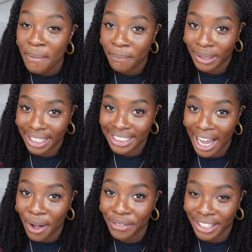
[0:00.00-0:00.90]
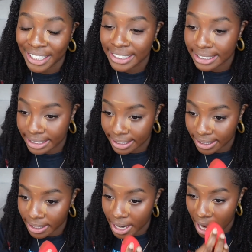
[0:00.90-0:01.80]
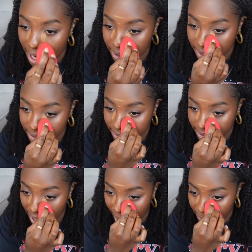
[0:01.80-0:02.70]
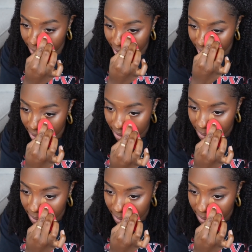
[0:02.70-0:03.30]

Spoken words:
blend out the concealer, and I just dab it.